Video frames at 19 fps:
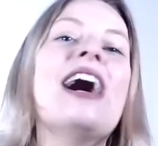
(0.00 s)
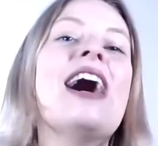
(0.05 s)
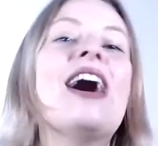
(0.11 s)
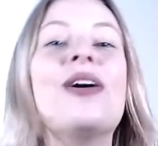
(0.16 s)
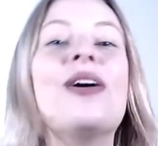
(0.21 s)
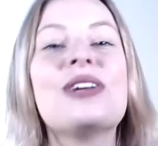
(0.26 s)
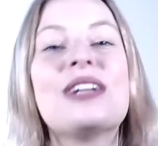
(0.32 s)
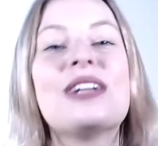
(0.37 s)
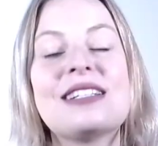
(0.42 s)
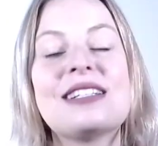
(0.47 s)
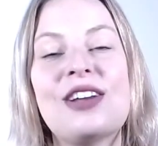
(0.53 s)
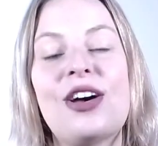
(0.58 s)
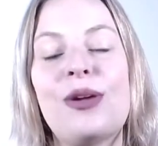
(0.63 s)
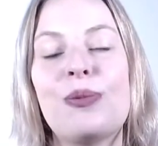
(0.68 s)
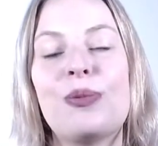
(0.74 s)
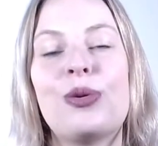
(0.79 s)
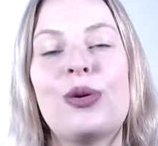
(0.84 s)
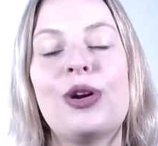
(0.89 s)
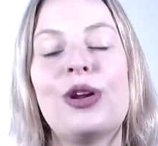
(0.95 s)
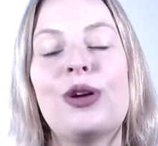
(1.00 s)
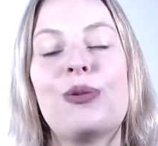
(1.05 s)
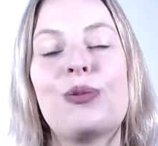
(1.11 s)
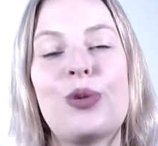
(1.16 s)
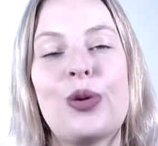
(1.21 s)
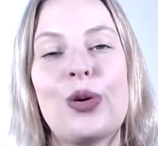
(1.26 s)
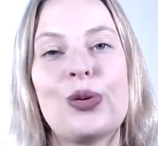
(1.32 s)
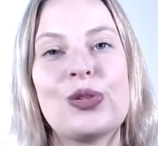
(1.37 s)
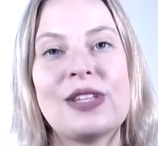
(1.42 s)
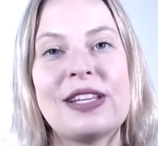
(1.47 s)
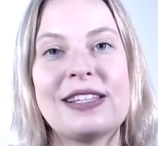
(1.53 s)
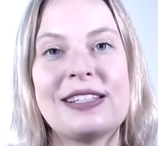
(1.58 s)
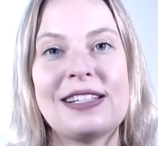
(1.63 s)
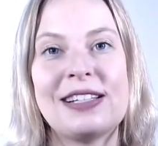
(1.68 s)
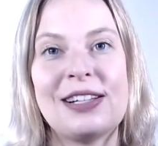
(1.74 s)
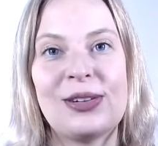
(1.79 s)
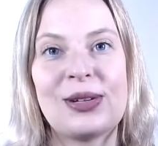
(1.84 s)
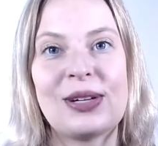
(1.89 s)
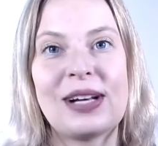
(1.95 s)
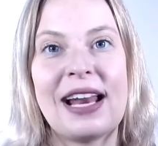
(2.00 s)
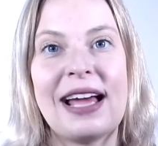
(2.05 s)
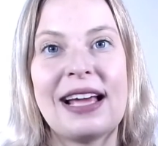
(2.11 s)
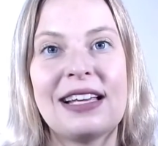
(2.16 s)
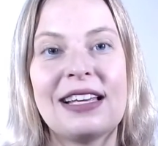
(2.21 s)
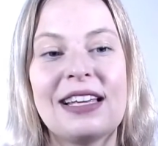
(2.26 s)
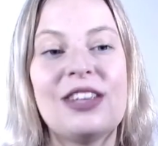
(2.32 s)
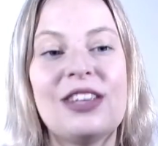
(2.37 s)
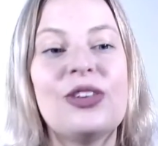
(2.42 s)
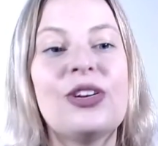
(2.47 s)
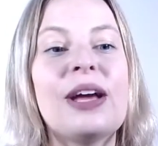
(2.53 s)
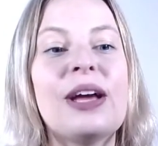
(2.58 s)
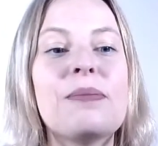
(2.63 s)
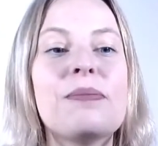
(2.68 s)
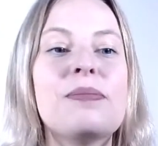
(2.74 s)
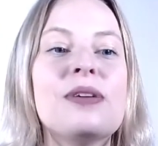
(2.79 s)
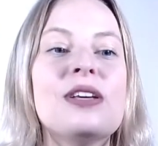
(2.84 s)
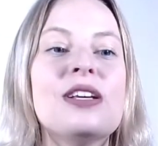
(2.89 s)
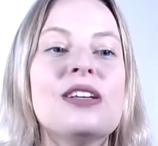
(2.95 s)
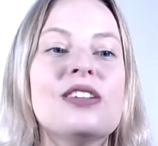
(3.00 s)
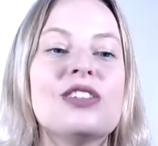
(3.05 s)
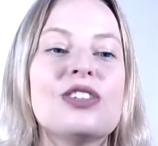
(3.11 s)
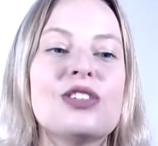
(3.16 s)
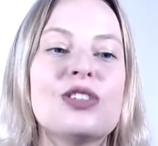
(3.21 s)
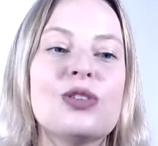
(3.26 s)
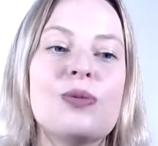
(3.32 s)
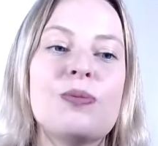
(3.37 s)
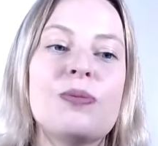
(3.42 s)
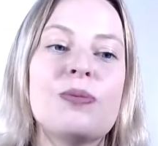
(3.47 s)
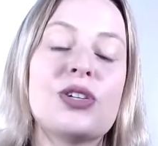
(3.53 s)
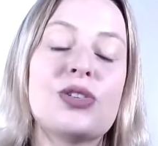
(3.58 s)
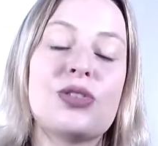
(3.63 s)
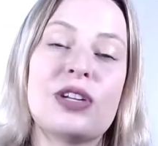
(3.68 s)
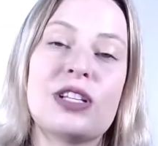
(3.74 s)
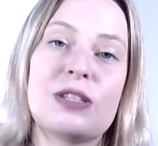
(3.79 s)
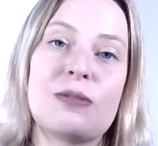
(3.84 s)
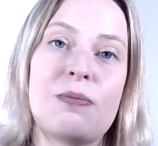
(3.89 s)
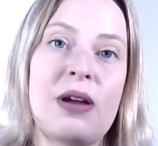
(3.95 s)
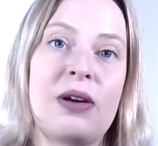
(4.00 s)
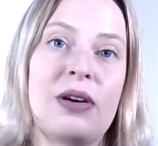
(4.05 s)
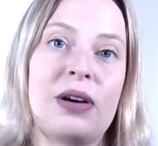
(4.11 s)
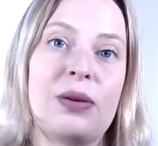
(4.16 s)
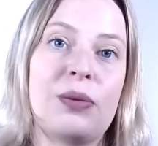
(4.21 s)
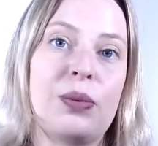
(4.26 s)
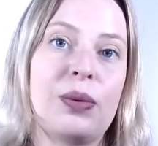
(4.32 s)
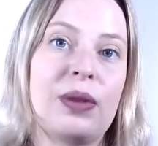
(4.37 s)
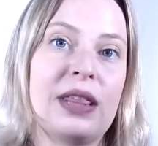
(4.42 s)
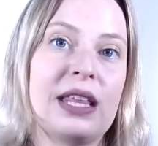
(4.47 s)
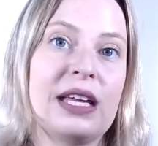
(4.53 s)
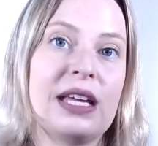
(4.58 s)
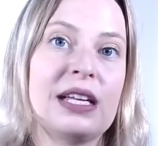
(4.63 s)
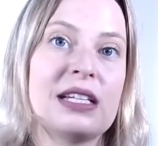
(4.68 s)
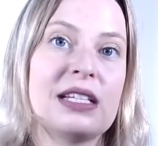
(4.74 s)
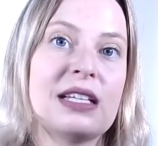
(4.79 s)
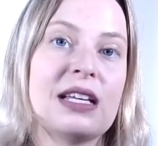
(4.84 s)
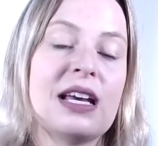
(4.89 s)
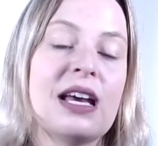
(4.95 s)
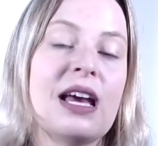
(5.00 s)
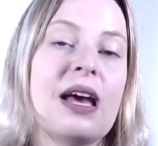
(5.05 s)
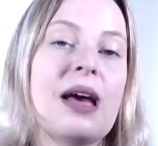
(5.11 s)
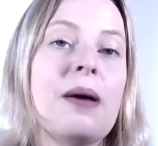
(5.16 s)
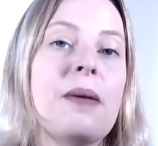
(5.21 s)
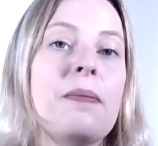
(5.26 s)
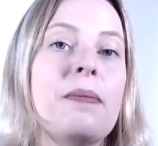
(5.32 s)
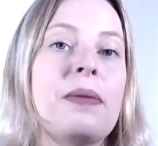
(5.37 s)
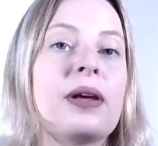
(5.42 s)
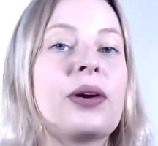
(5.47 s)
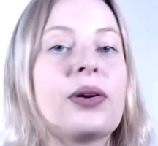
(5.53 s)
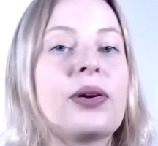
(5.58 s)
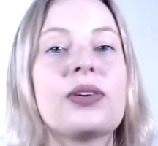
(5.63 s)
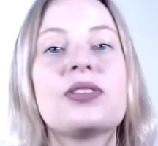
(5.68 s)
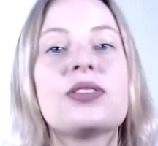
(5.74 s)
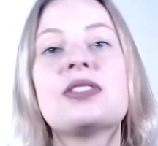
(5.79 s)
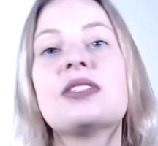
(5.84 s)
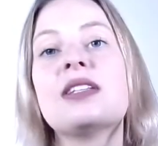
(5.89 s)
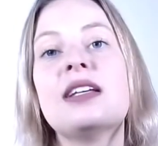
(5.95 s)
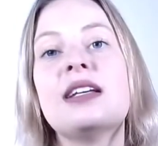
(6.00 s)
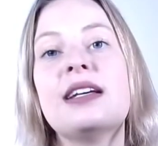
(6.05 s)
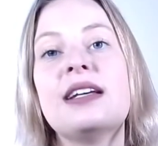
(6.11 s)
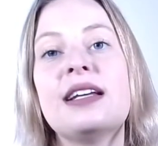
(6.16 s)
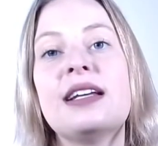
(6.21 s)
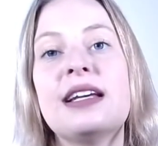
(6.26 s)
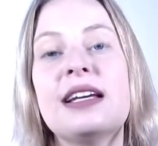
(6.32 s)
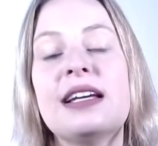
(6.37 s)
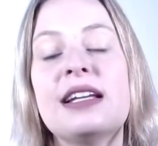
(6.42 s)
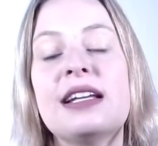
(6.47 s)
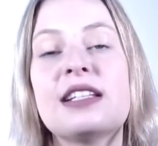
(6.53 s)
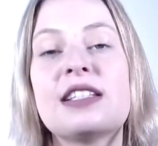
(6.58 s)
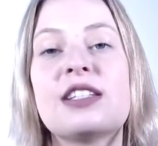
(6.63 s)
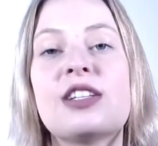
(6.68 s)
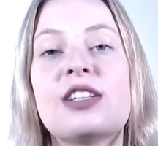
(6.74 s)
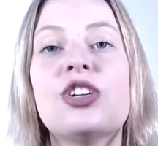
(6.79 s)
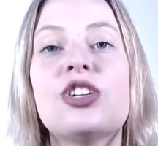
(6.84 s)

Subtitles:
How does the onboarding process look like? You can be super transparent with it, because it is